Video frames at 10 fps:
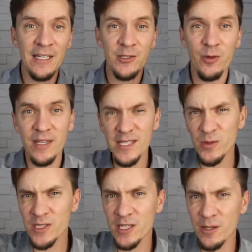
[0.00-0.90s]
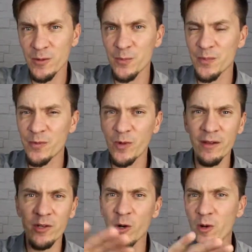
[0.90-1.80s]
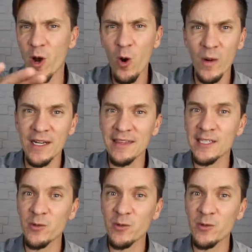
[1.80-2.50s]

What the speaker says: So this one's we don't owe anything,